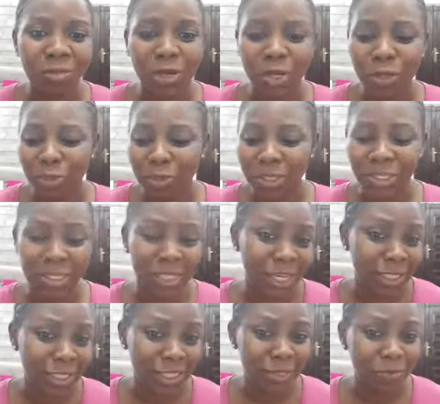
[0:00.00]
by your
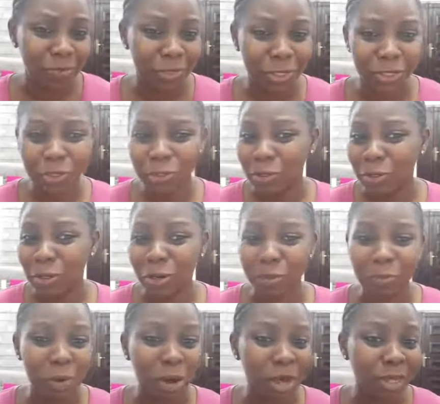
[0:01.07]
zaddy, by your
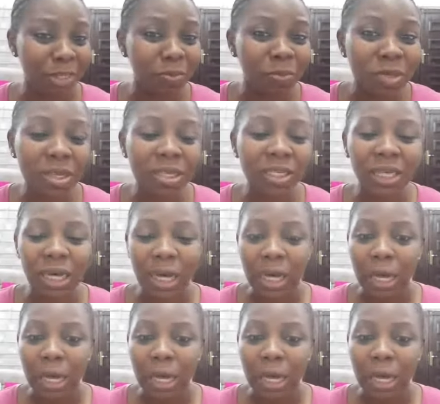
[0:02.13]
husband,